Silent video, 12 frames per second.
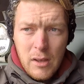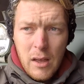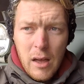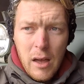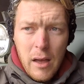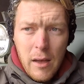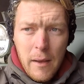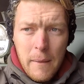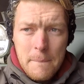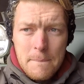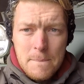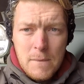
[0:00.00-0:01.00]
a
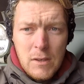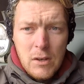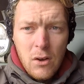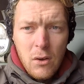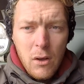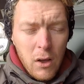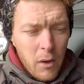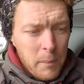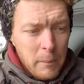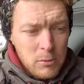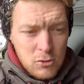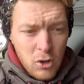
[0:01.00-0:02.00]
lot of
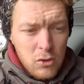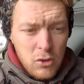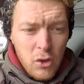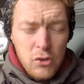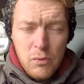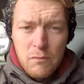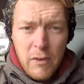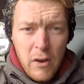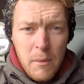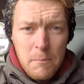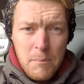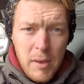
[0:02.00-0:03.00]
people don't know some very
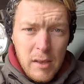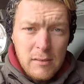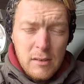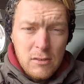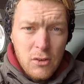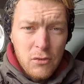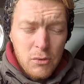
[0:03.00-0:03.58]
basic stuff,